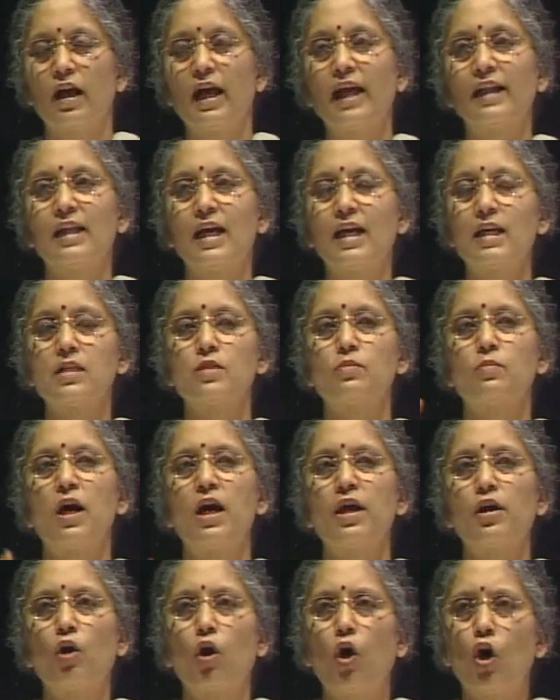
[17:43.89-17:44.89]
And that is
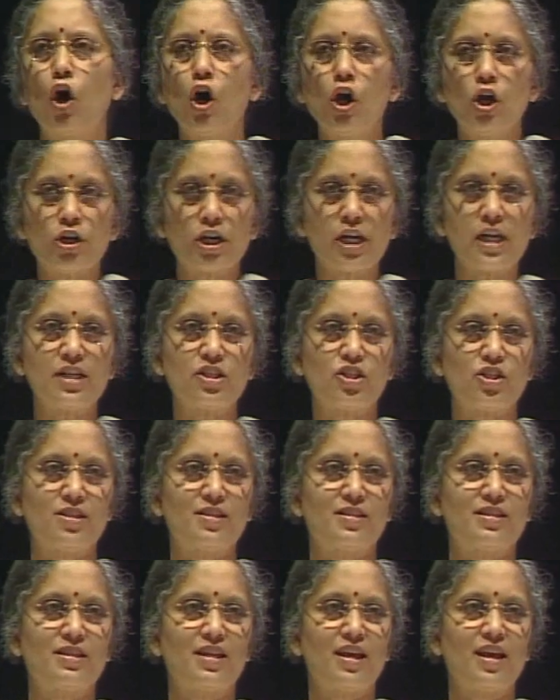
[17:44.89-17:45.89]
why all
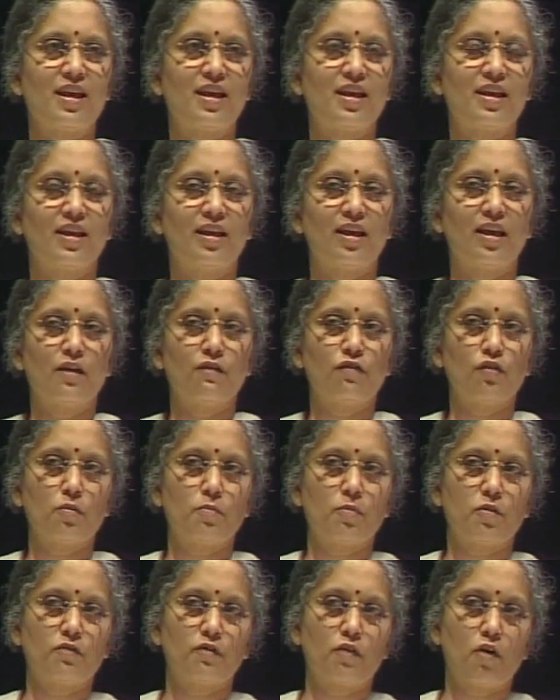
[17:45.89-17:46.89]
religions say if
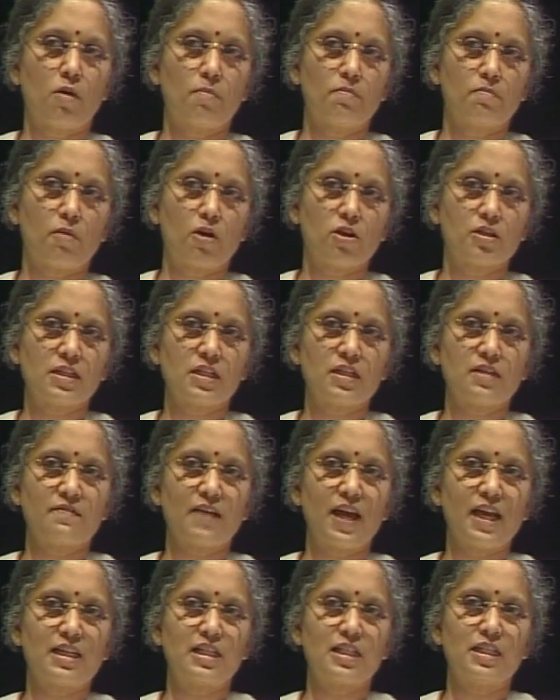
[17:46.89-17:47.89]
you perform
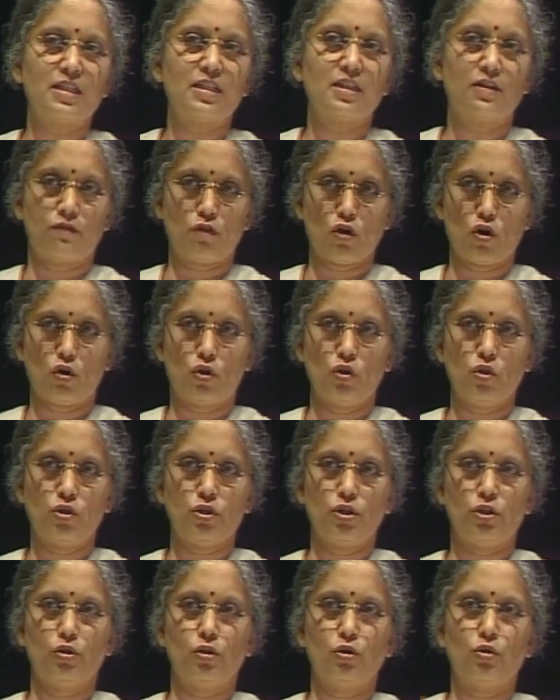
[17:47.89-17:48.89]
positive actions, if you're
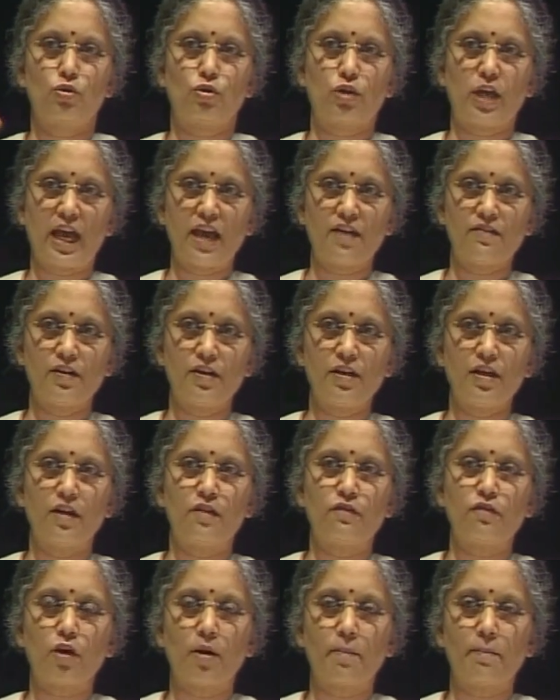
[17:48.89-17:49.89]
good, you'll go to heaven,
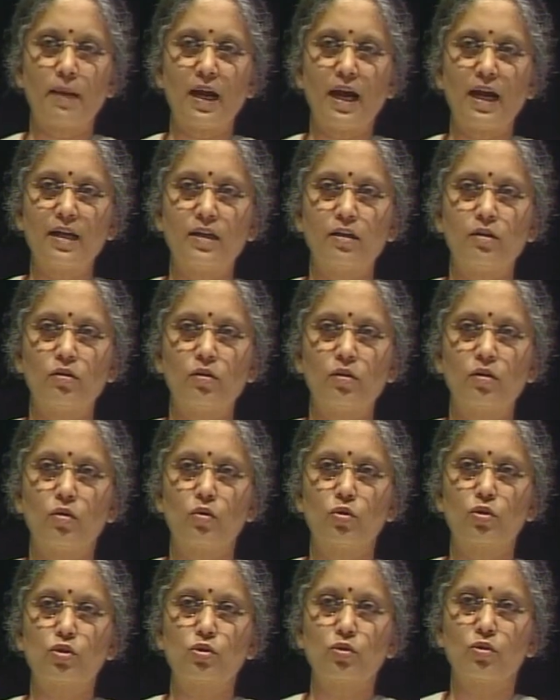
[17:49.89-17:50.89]
if you're bad, you'll
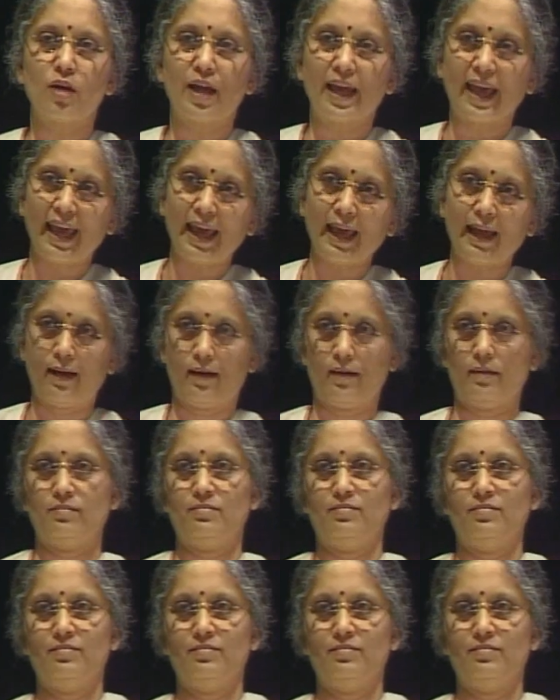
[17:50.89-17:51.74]
go to hell.